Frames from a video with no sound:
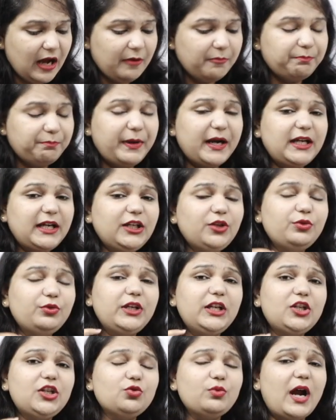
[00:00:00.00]
But you
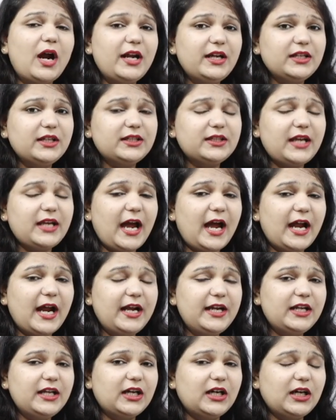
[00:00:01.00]
need to
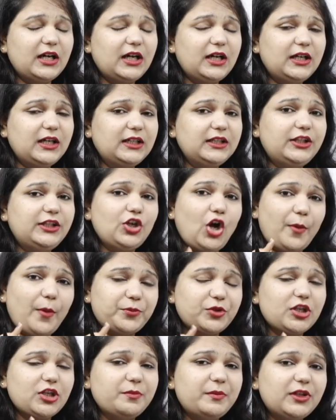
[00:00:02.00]
understand the
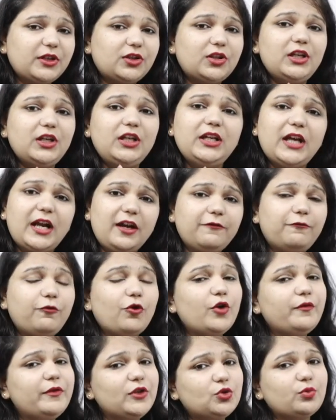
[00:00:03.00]
option number 3 and
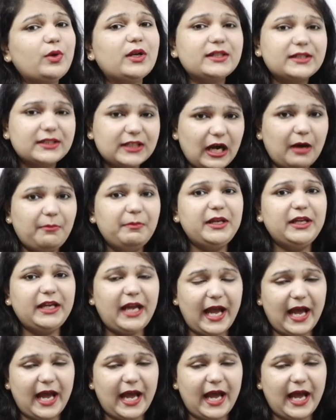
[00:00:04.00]
4 which was coming